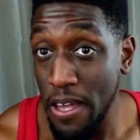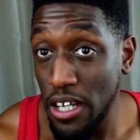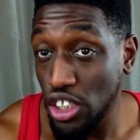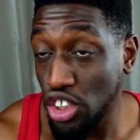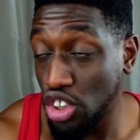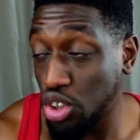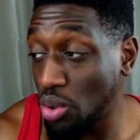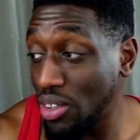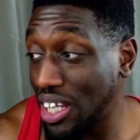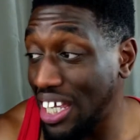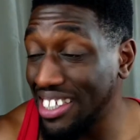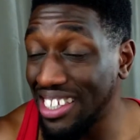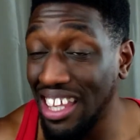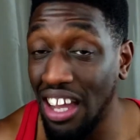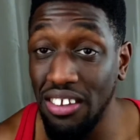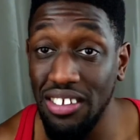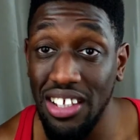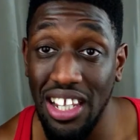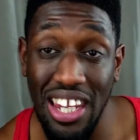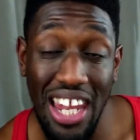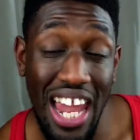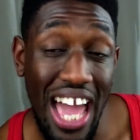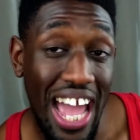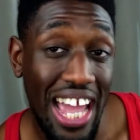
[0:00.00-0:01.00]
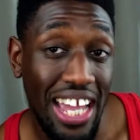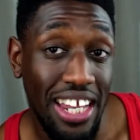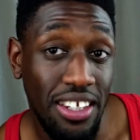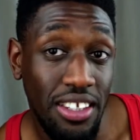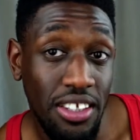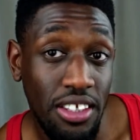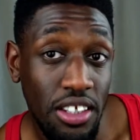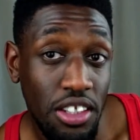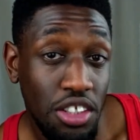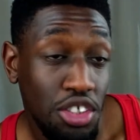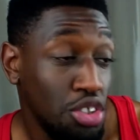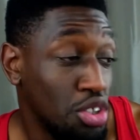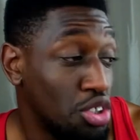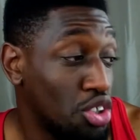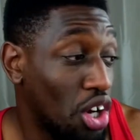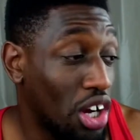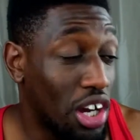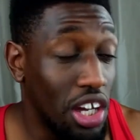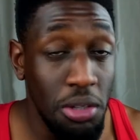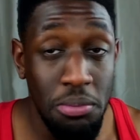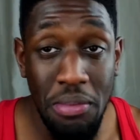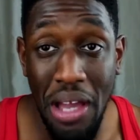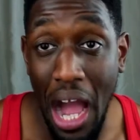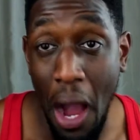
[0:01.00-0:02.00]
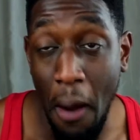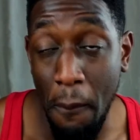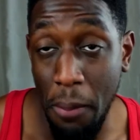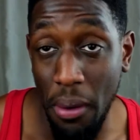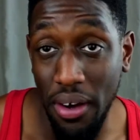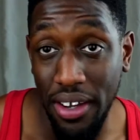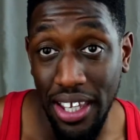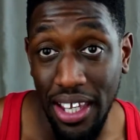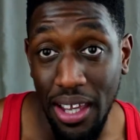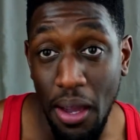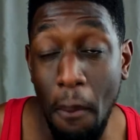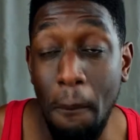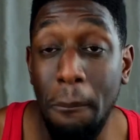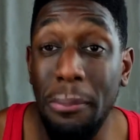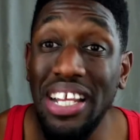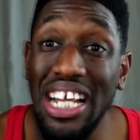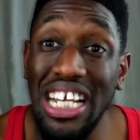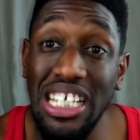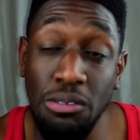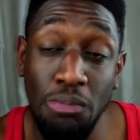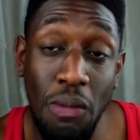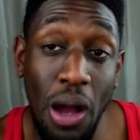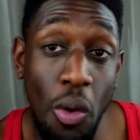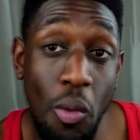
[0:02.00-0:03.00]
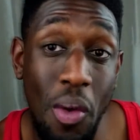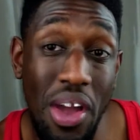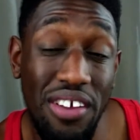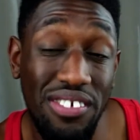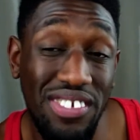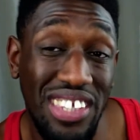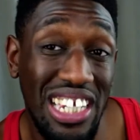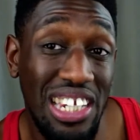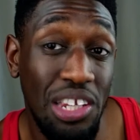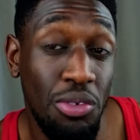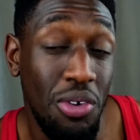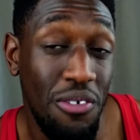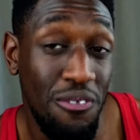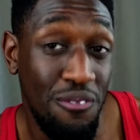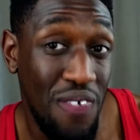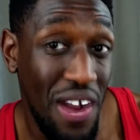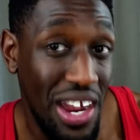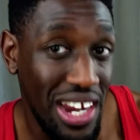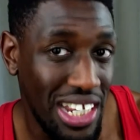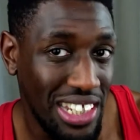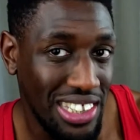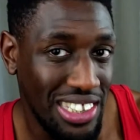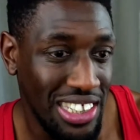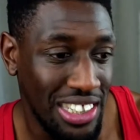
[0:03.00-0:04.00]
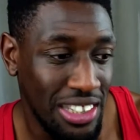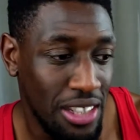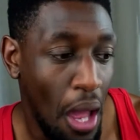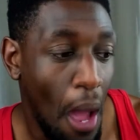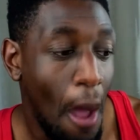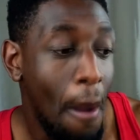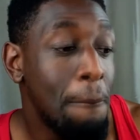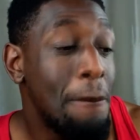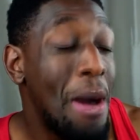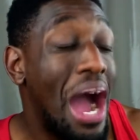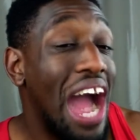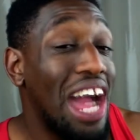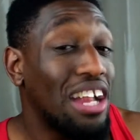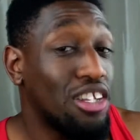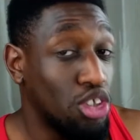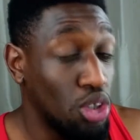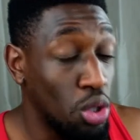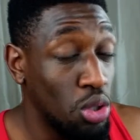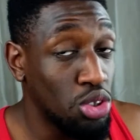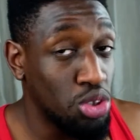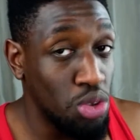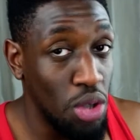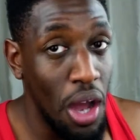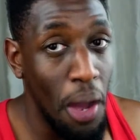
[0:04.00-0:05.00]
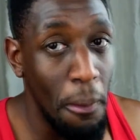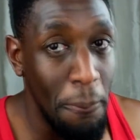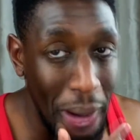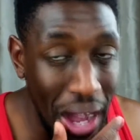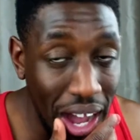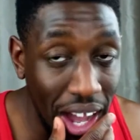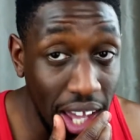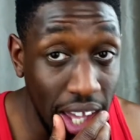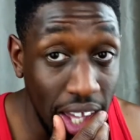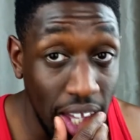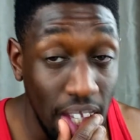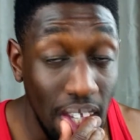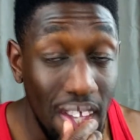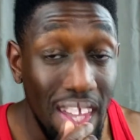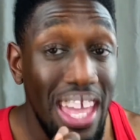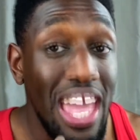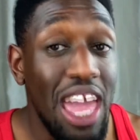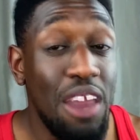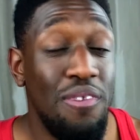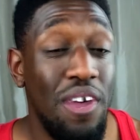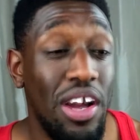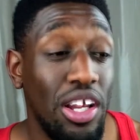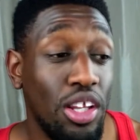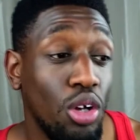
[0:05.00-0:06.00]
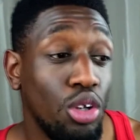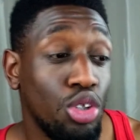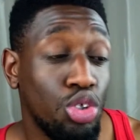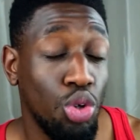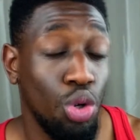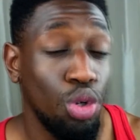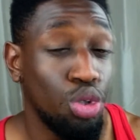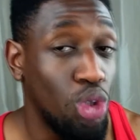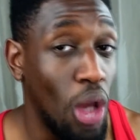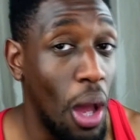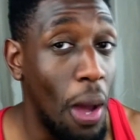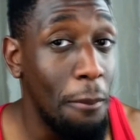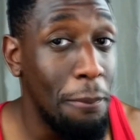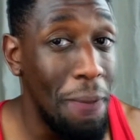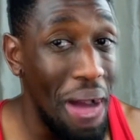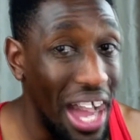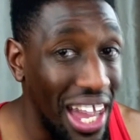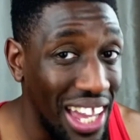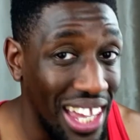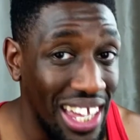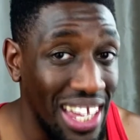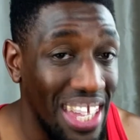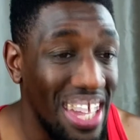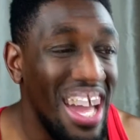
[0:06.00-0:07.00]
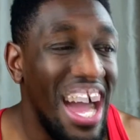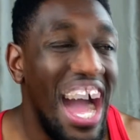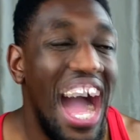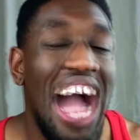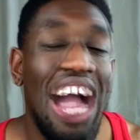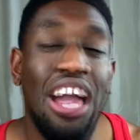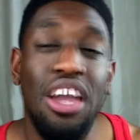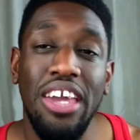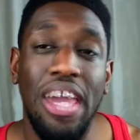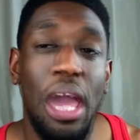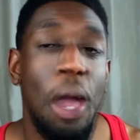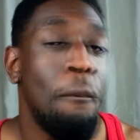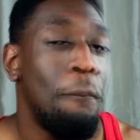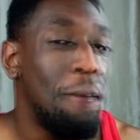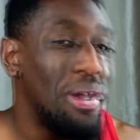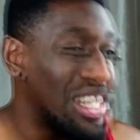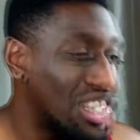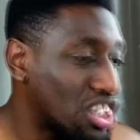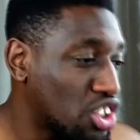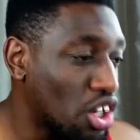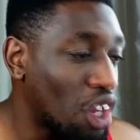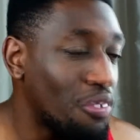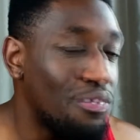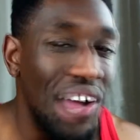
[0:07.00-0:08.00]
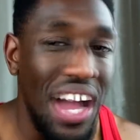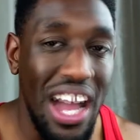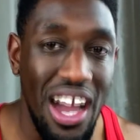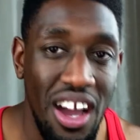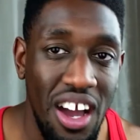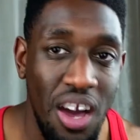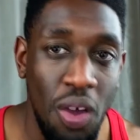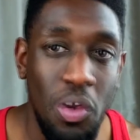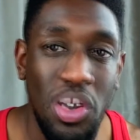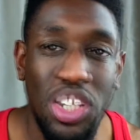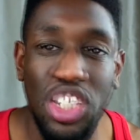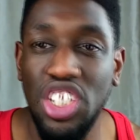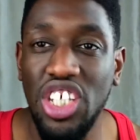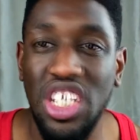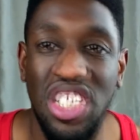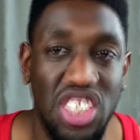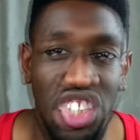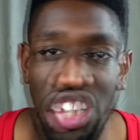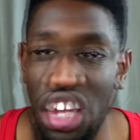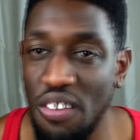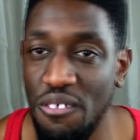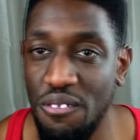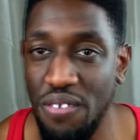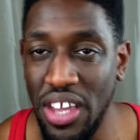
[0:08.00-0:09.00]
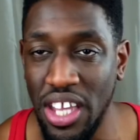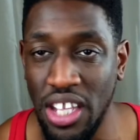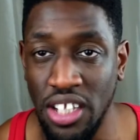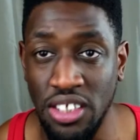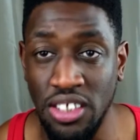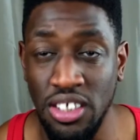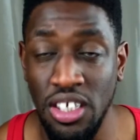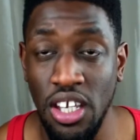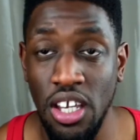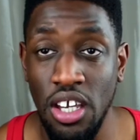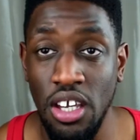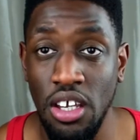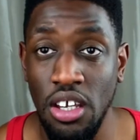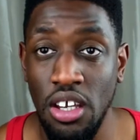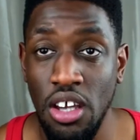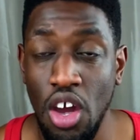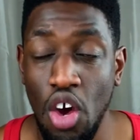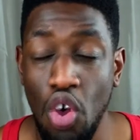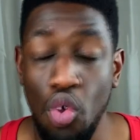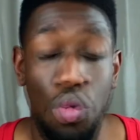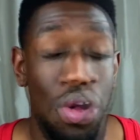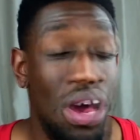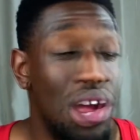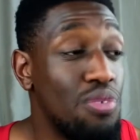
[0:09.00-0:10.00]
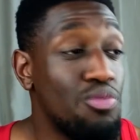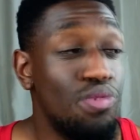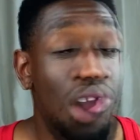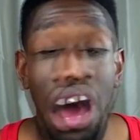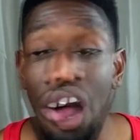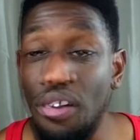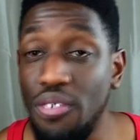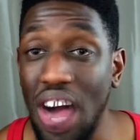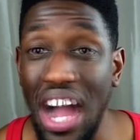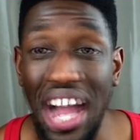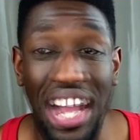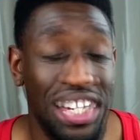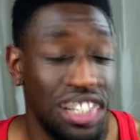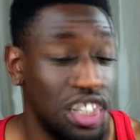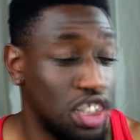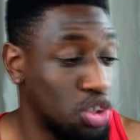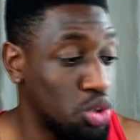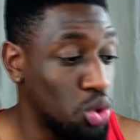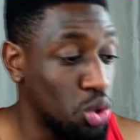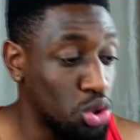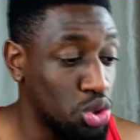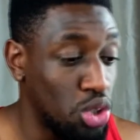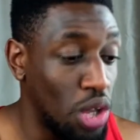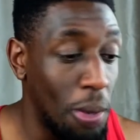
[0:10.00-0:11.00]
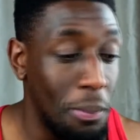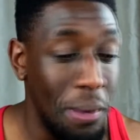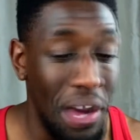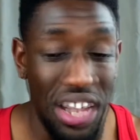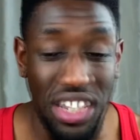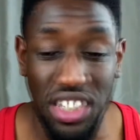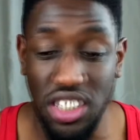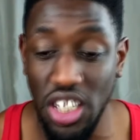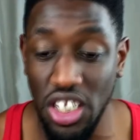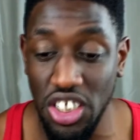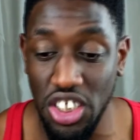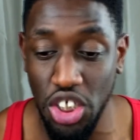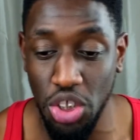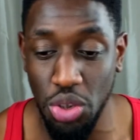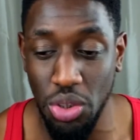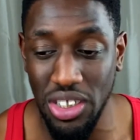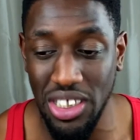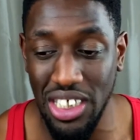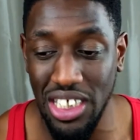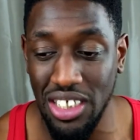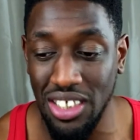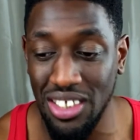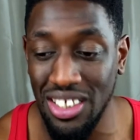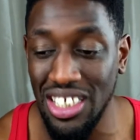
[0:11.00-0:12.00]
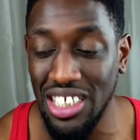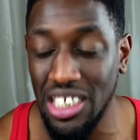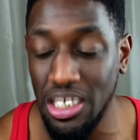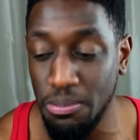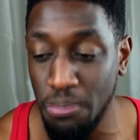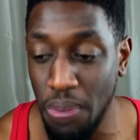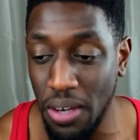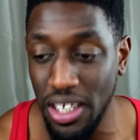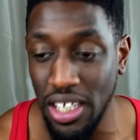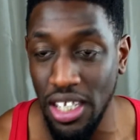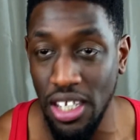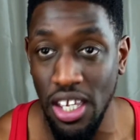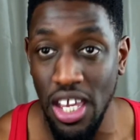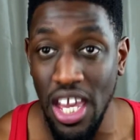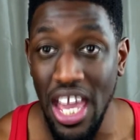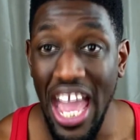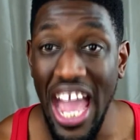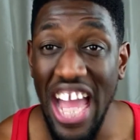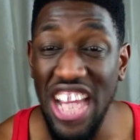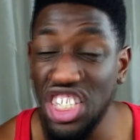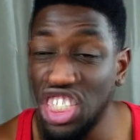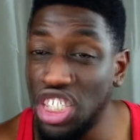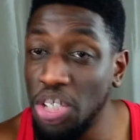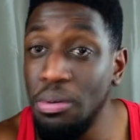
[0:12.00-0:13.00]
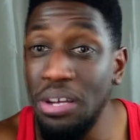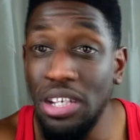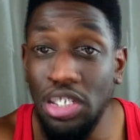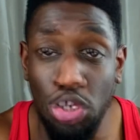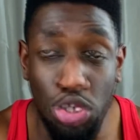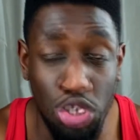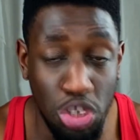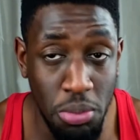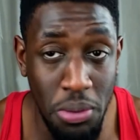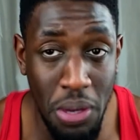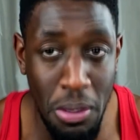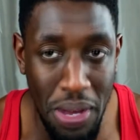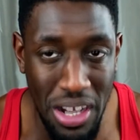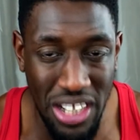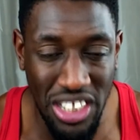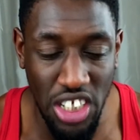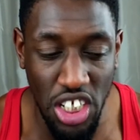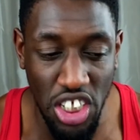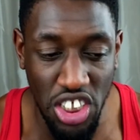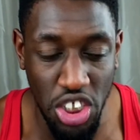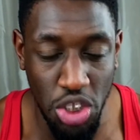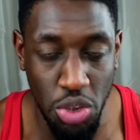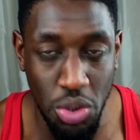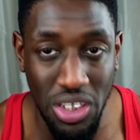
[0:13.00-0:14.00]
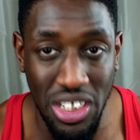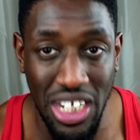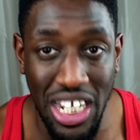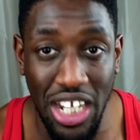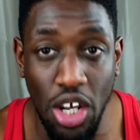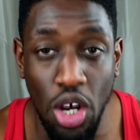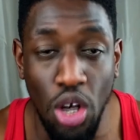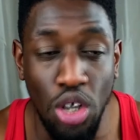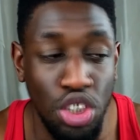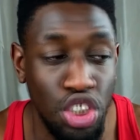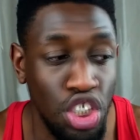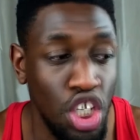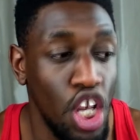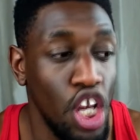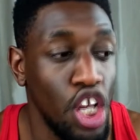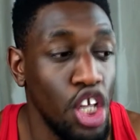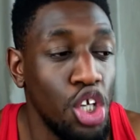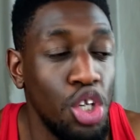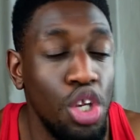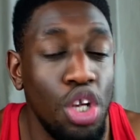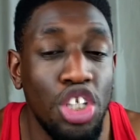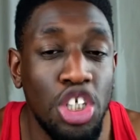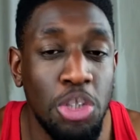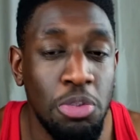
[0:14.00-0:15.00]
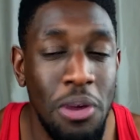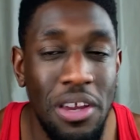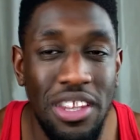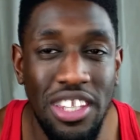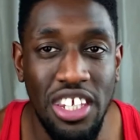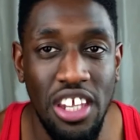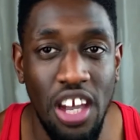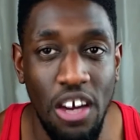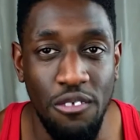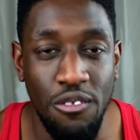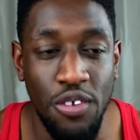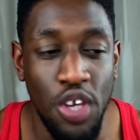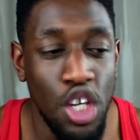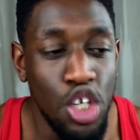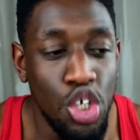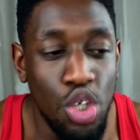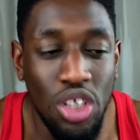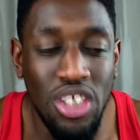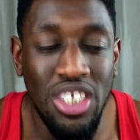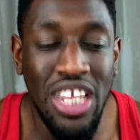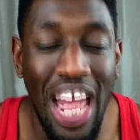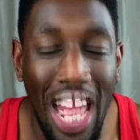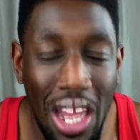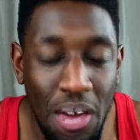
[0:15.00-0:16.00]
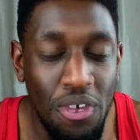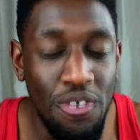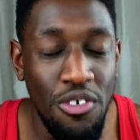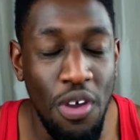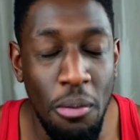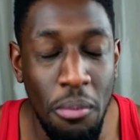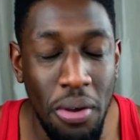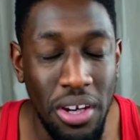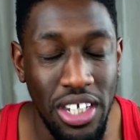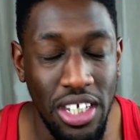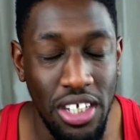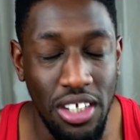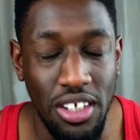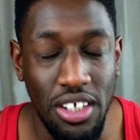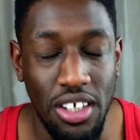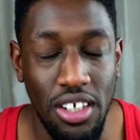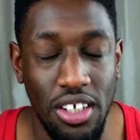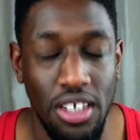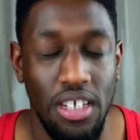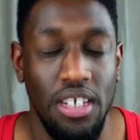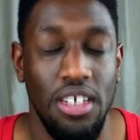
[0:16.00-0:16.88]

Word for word: So that down the line, you're not going to be out of pocket. But that's my way of dealing with finances. But I talk to her about it. If I don't talk to her about it, I could get pissed off at her when she does certain things. When rather I can just talk to her about a certain situation. Listen, this is money. And she may talk to me about certain situations like, coach, you don't spend enough. You're tight with your money.